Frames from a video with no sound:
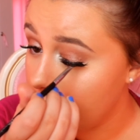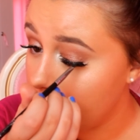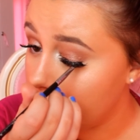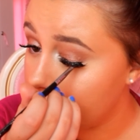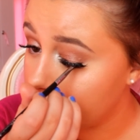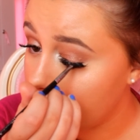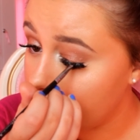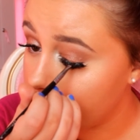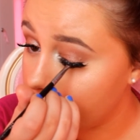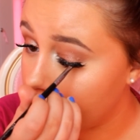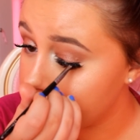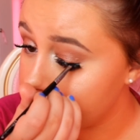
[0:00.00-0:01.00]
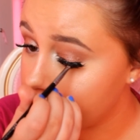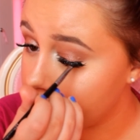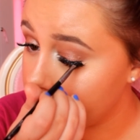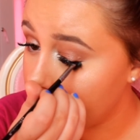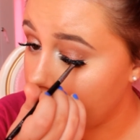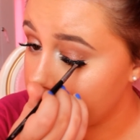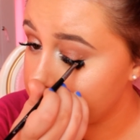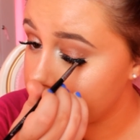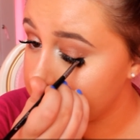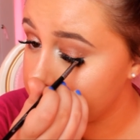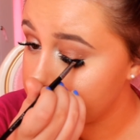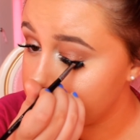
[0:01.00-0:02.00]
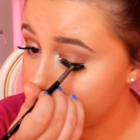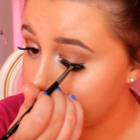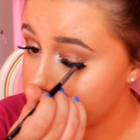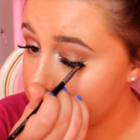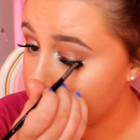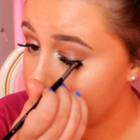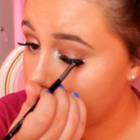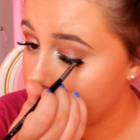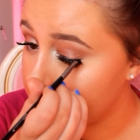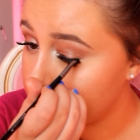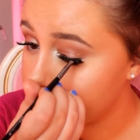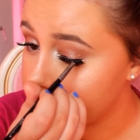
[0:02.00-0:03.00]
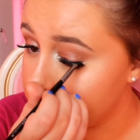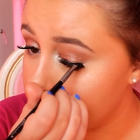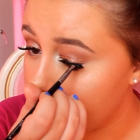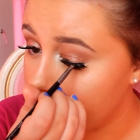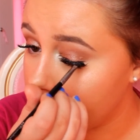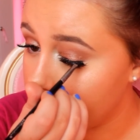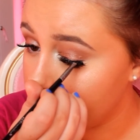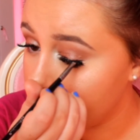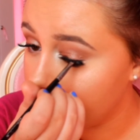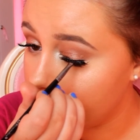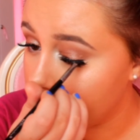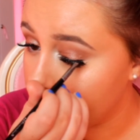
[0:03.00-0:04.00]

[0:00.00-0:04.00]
and kind of onto the lashes so that there's no